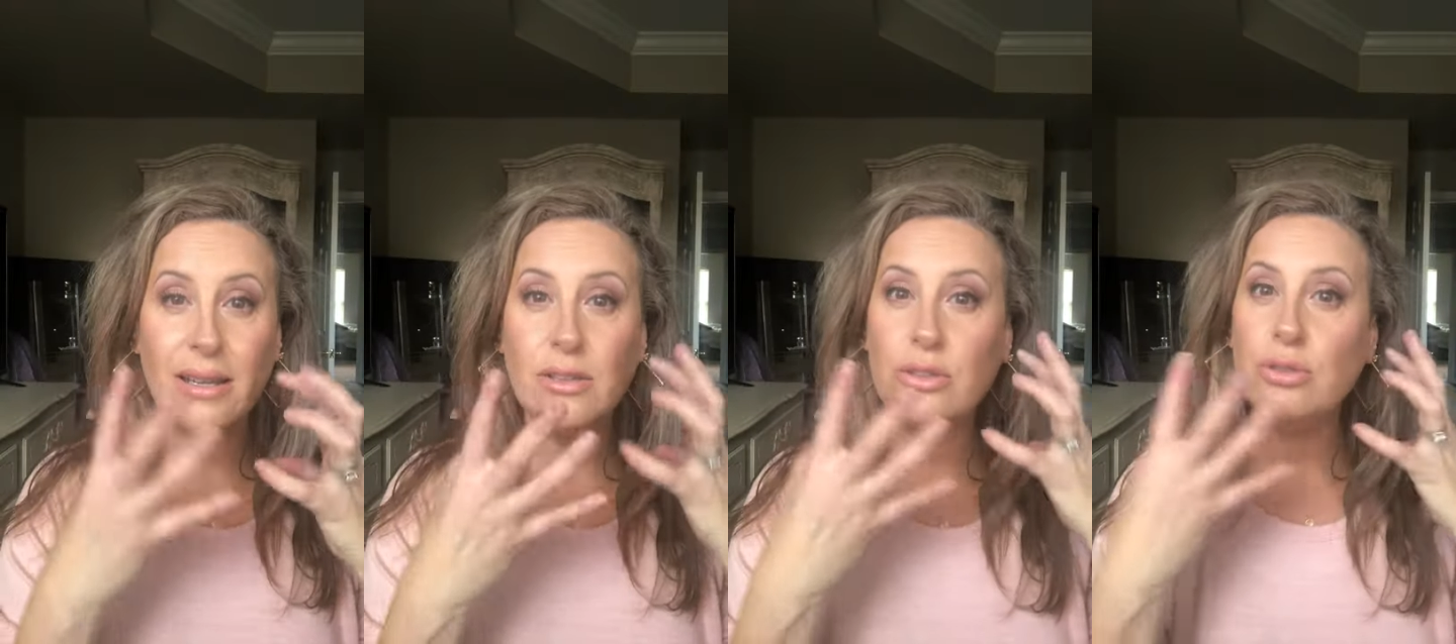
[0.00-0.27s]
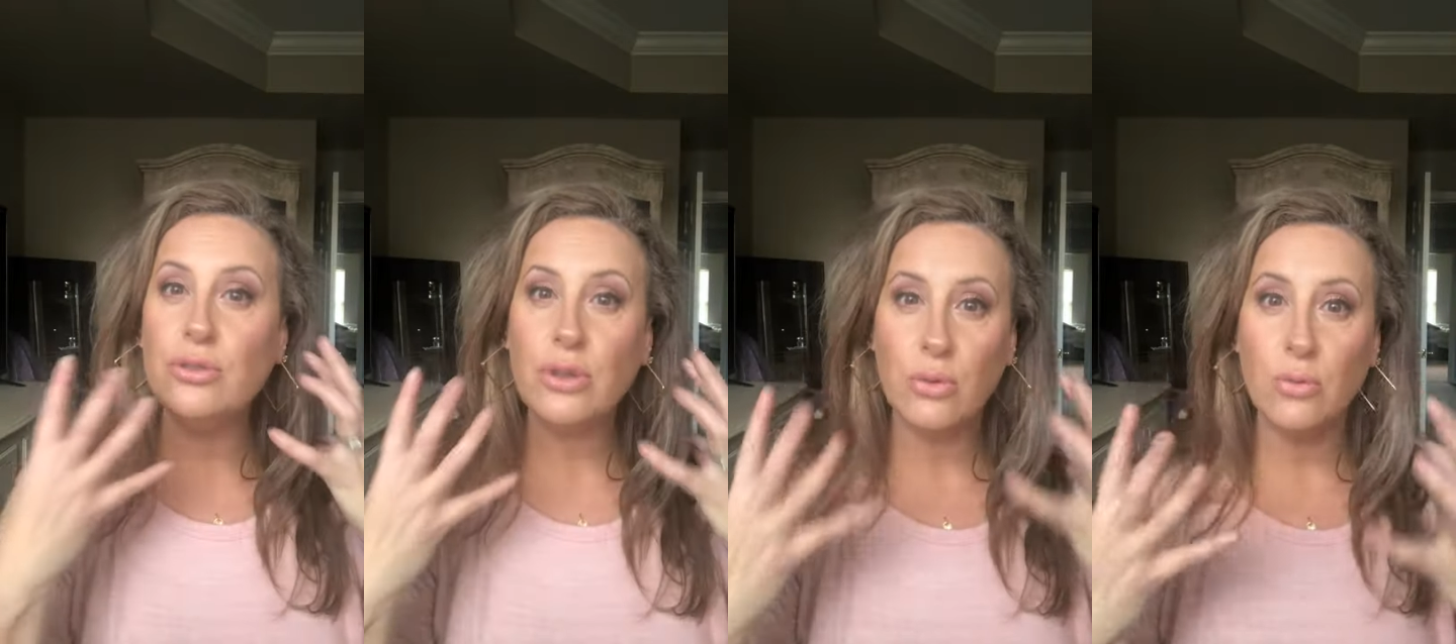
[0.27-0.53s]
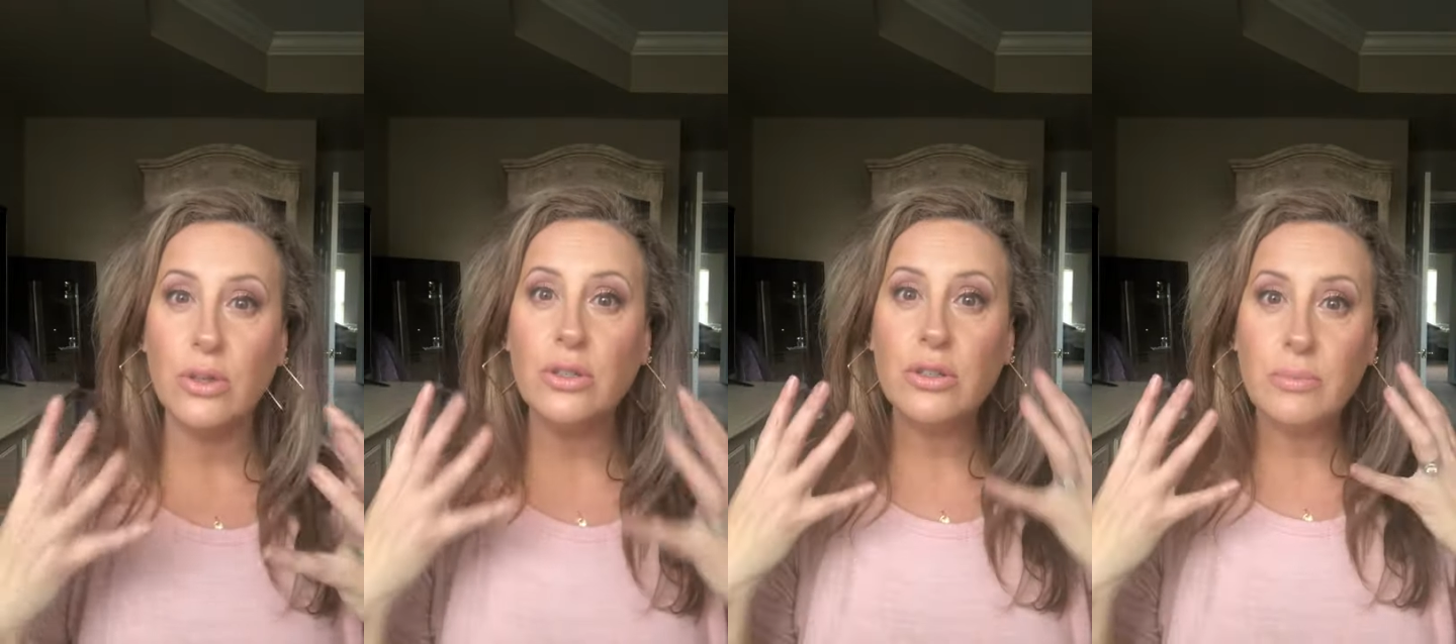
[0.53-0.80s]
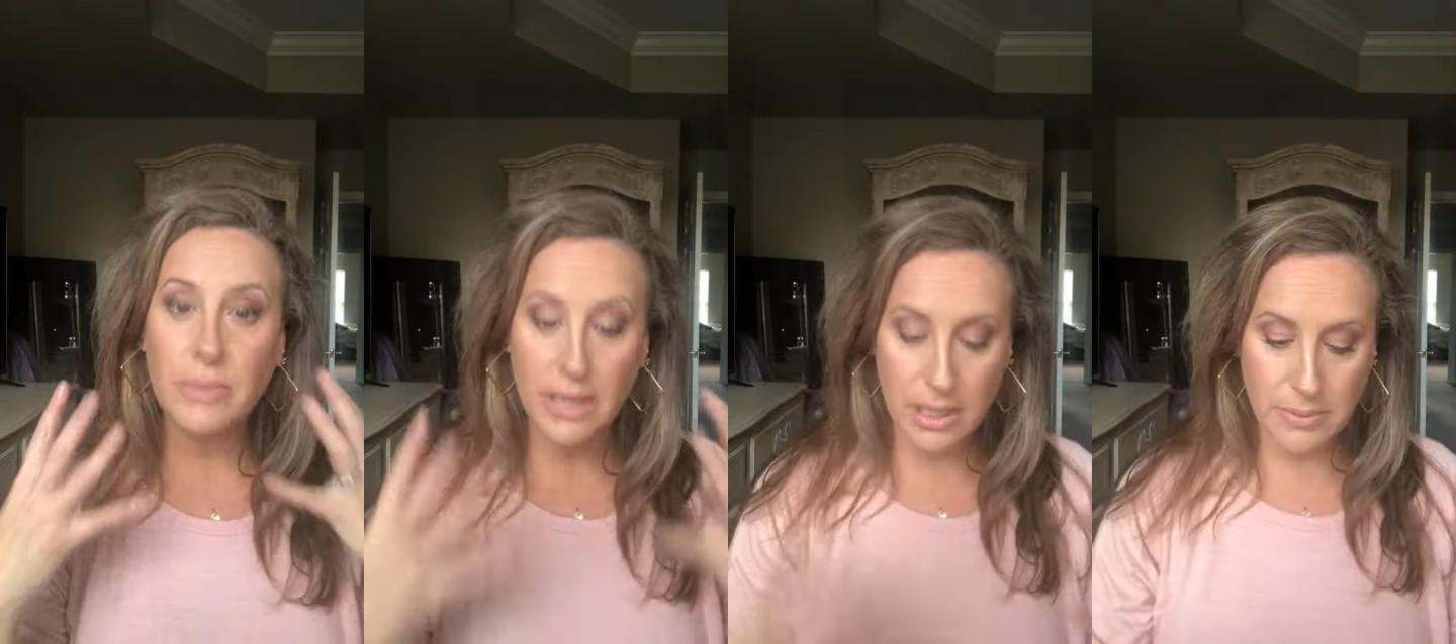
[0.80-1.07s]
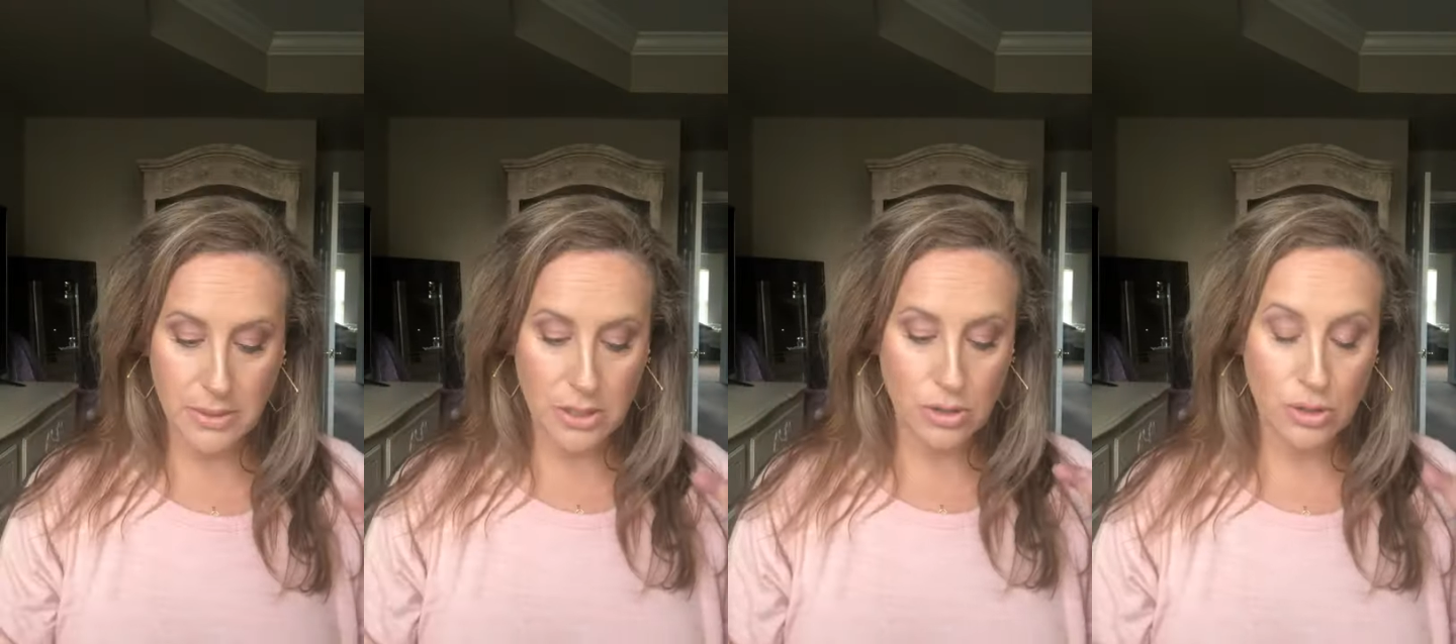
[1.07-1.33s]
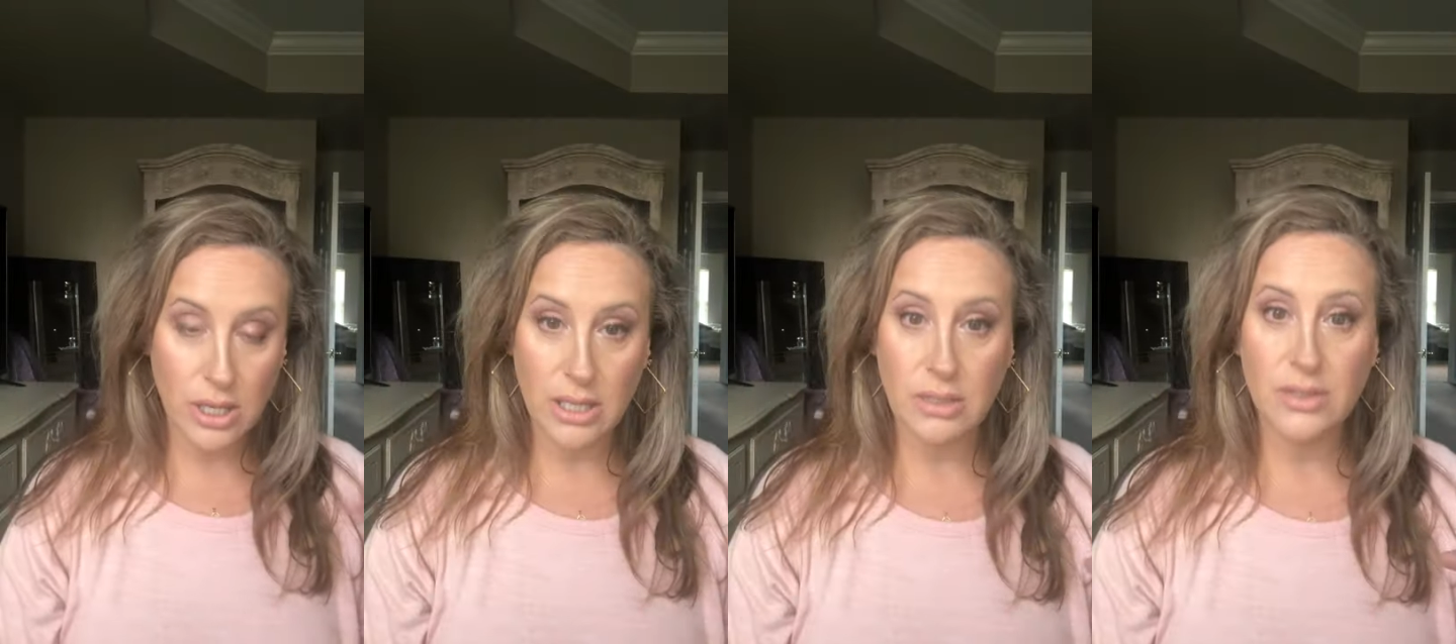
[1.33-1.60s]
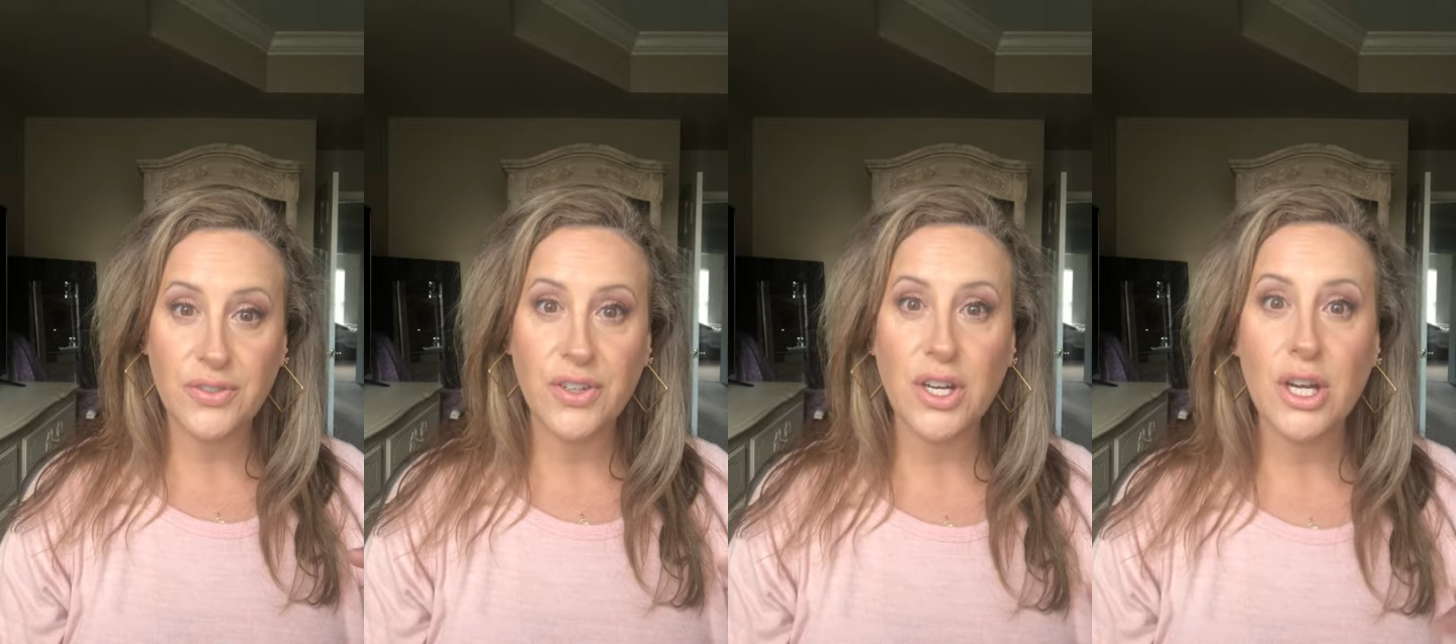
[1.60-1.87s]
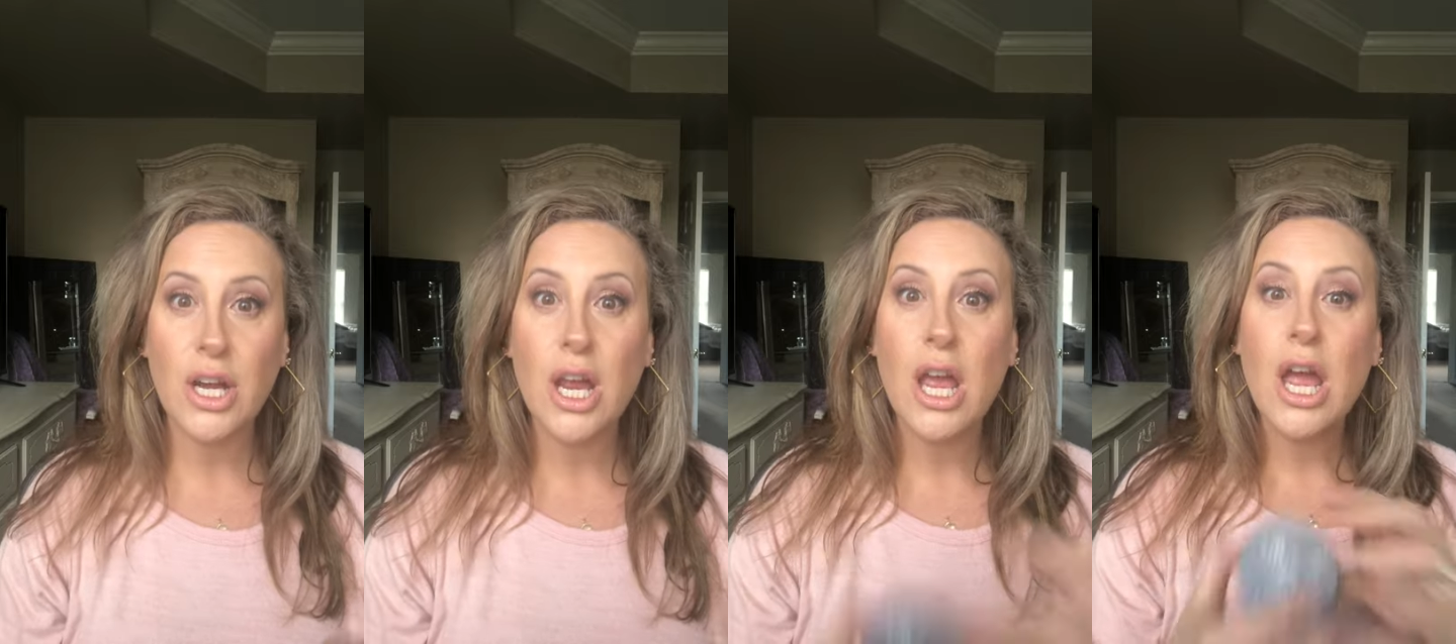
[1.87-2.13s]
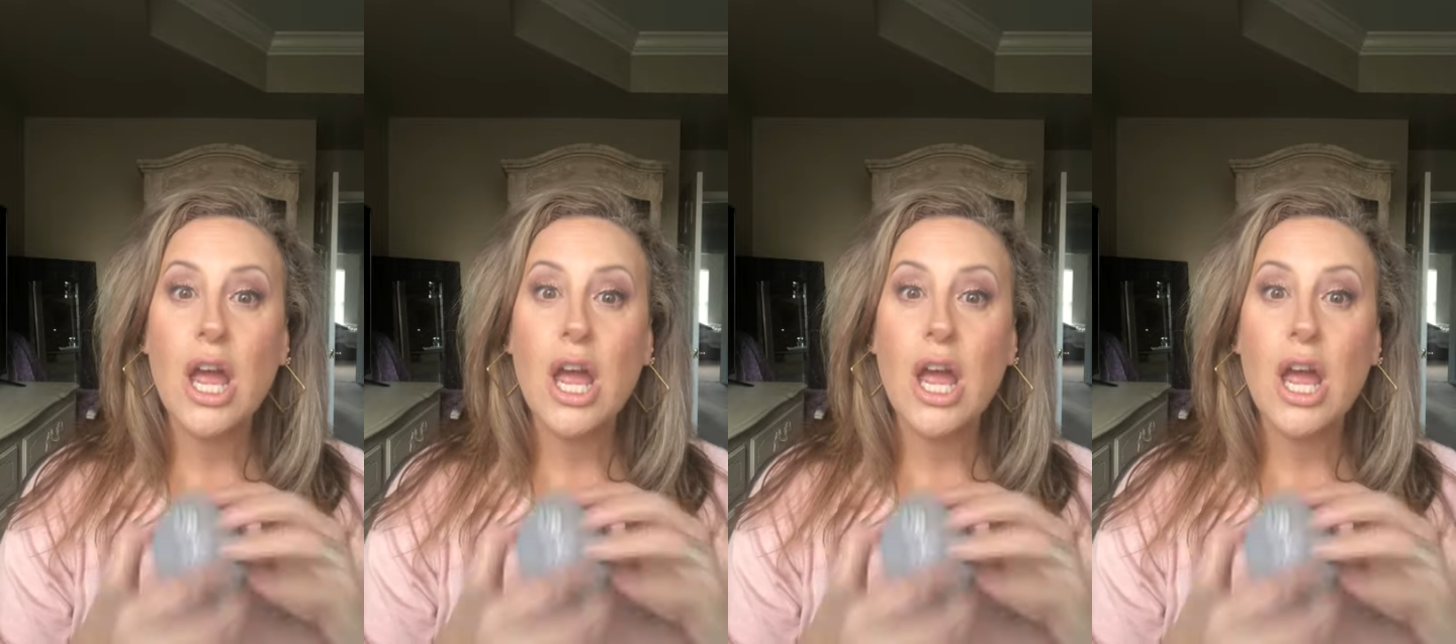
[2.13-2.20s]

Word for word: and you don't want your makeup to transfer,